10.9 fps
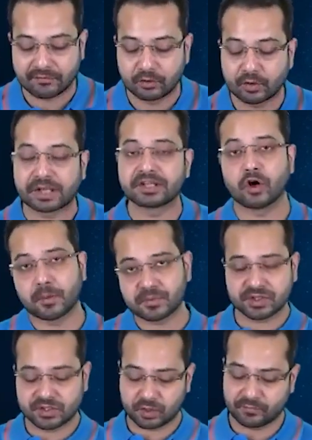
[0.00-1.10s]
have a look at the
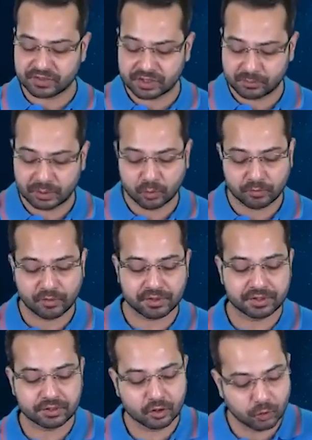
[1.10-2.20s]
options. Obviously, we'll go for
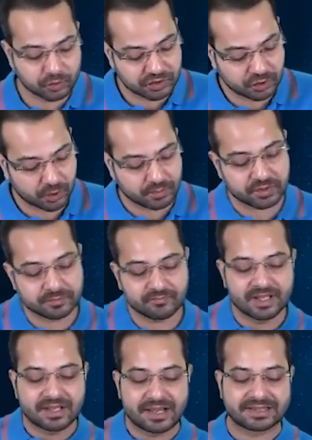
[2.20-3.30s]
the closest option
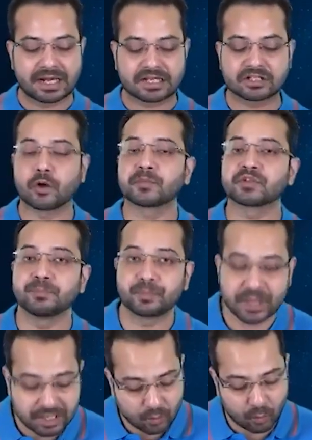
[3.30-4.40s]
and that is option
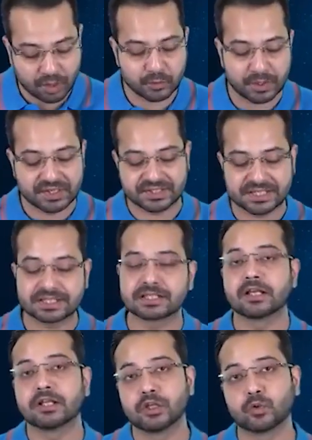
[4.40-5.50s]
B, 126
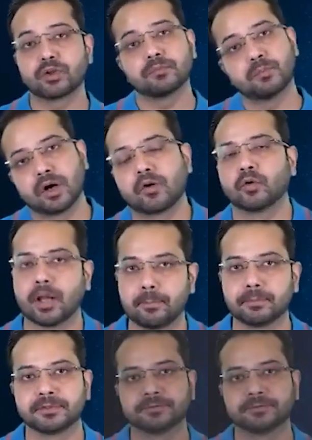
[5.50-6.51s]
Newton per coulomb.